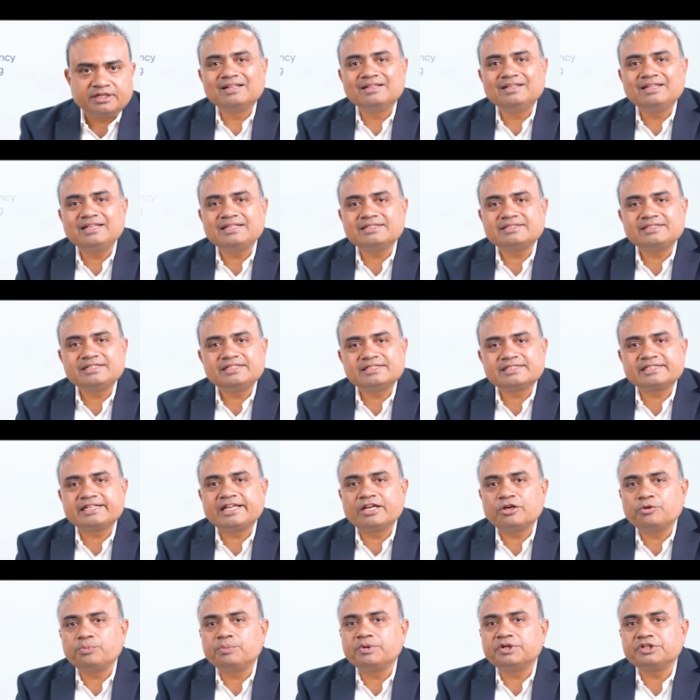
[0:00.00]
These needs
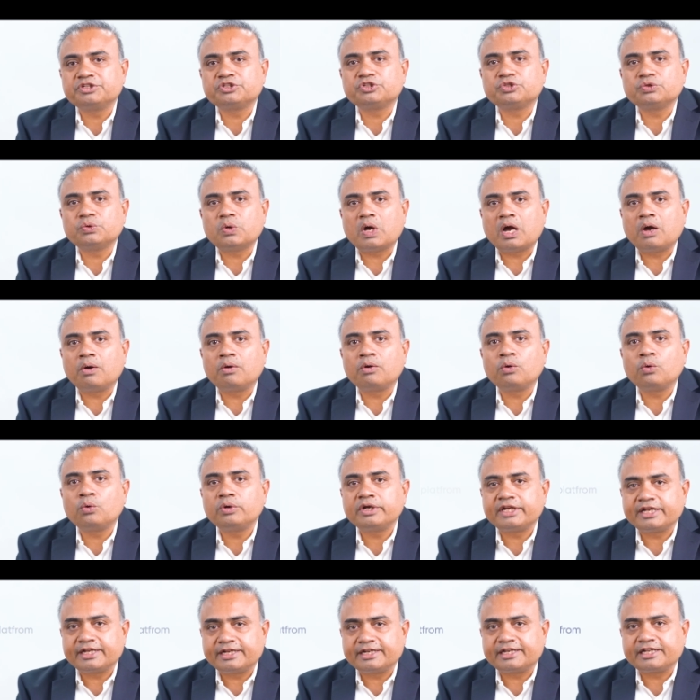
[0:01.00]
gave birth to our
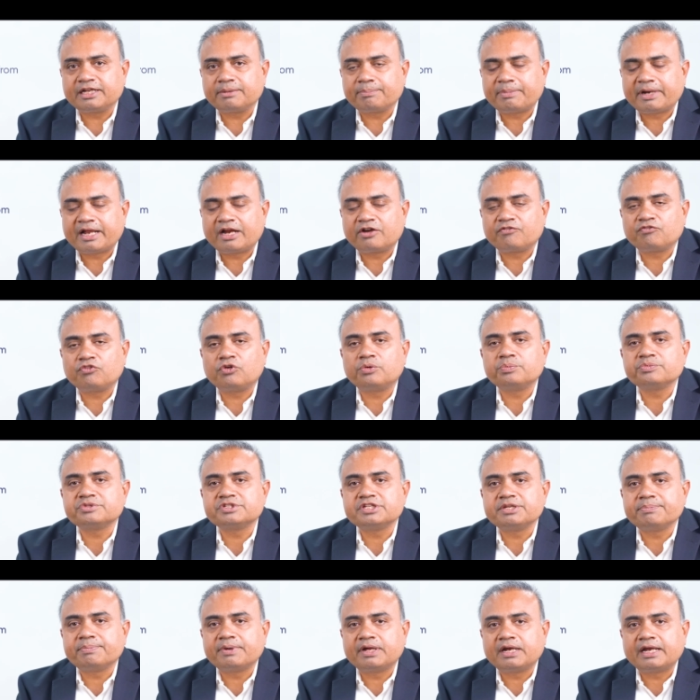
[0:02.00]
own ticketing platform,
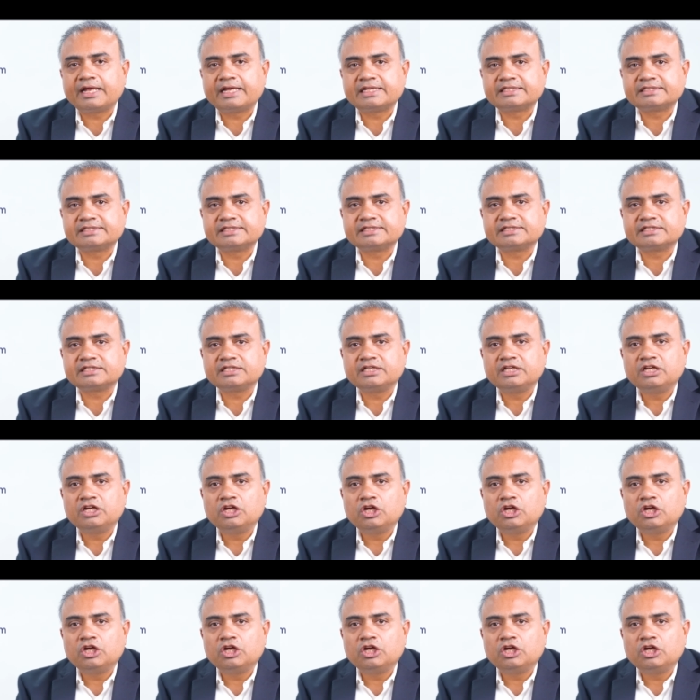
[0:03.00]
Ceipal Assist.